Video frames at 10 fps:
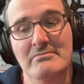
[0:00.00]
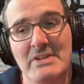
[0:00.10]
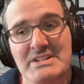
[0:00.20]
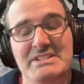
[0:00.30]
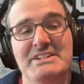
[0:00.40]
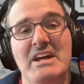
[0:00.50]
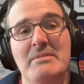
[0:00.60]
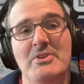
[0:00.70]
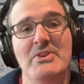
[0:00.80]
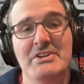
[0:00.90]
It's the type
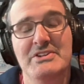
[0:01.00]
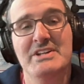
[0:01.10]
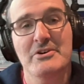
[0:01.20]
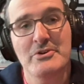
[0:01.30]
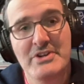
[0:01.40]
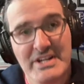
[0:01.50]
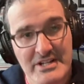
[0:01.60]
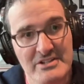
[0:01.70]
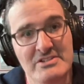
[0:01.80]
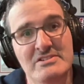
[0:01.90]
of thing you tell your
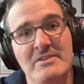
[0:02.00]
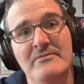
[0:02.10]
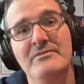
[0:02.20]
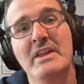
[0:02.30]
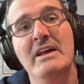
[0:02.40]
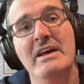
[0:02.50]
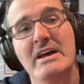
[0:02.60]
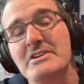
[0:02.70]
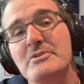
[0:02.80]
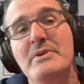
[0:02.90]
kids
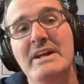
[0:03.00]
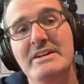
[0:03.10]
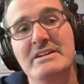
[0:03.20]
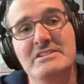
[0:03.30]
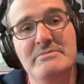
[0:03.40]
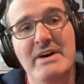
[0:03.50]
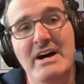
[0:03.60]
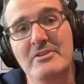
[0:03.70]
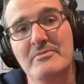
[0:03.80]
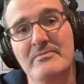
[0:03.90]
and your grandkids
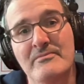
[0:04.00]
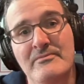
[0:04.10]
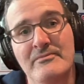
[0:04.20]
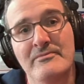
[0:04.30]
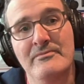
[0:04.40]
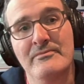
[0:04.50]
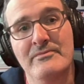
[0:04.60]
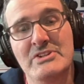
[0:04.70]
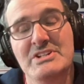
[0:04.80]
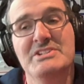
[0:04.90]
about.
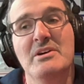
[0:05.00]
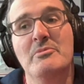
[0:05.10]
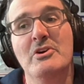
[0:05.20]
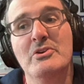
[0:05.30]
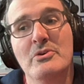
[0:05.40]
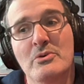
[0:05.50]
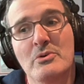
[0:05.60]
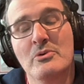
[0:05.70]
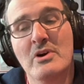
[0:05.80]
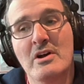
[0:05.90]
She's someone
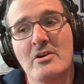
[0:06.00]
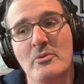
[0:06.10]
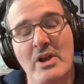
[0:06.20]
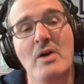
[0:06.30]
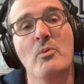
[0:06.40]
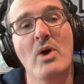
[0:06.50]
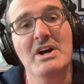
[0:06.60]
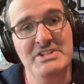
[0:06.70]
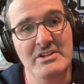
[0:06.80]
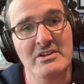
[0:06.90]
who, when I
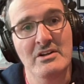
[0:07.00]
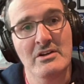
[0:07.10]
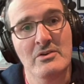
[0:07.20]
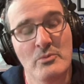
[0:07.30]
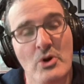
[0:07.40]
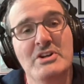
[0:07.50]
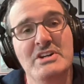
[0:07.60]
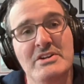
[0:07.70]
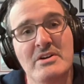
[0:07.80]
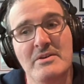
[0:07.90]
wasn't
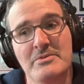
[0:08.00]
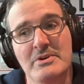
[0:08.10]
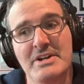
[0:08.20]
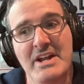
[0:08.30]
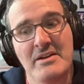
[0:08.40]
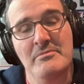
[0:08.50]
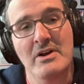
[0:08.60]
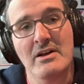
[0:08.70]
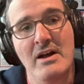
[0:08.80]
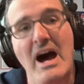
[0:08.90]
working to cover a game,
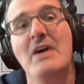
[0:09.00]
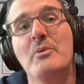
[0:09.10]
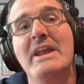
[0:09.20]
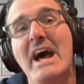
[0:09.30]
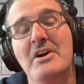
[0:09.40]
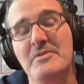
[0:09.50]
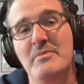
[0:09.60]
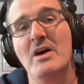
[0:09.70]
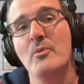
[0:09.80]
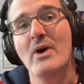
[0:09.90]
I went out of
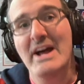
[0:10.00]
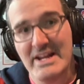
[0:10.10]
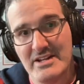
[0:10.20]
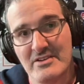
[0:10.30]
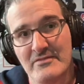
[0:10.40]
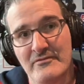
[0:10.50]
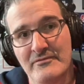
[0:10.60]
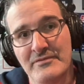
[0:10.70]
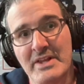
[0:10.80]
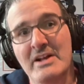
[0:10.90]
my way
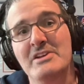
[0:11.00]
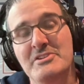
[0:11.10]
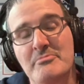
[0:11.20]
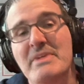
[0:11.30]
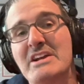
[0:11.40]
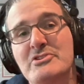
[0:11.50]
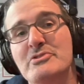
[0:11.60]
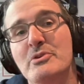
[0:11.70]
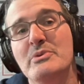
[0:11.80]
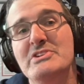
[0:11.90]
to make
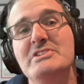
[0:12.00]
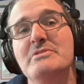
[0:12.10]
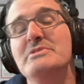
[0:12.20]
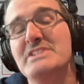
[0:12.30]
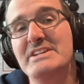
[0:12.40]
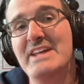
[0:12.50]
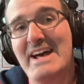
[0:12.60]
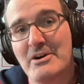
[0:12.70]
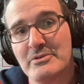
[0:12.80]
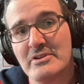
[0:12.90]
sure when she was in
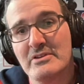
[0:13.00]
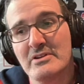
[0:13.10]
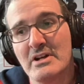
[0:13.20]
town